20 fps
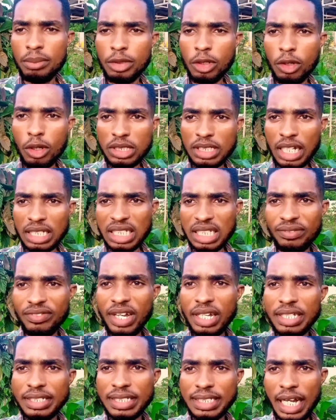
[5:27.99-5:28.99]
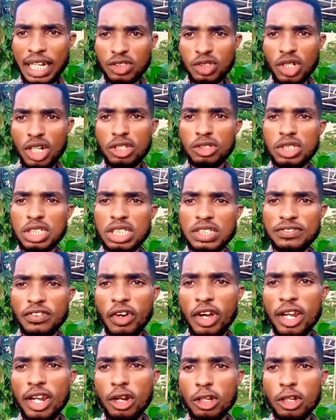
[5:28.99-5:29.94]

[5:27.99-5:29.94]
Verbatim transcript: because cassava is actually used for